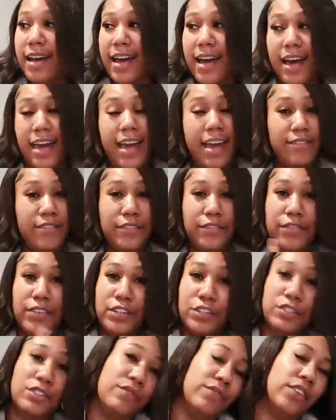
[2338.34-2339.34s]
I haven't
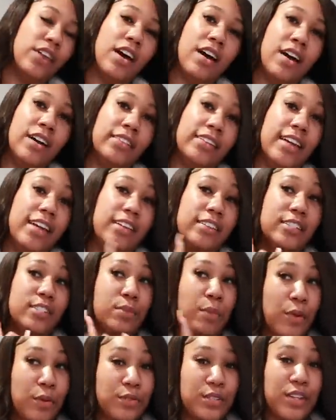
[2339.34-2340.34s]
finished the vlog that's
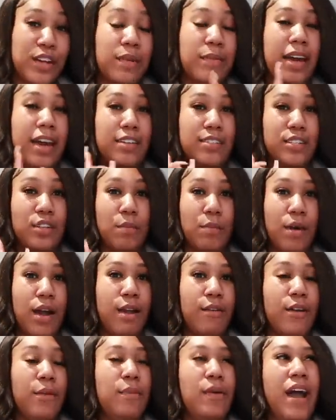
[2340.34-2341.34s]
supposed to come out
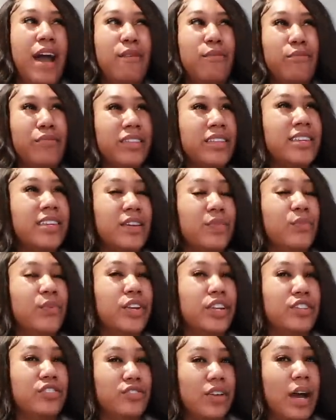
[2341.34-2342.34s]
tomorrow, but I really didn't
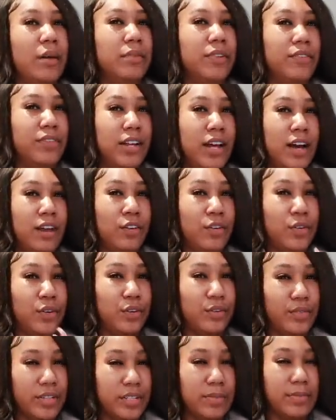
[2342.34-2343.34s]
wanna drop the vlog on
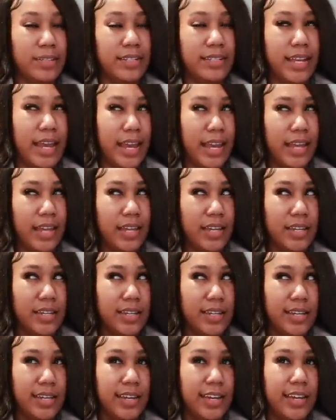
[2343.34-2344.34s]
Christmas Day.
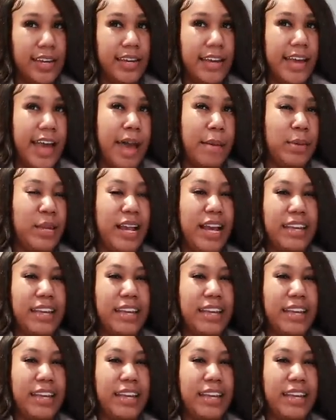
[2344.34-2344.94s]
I mean,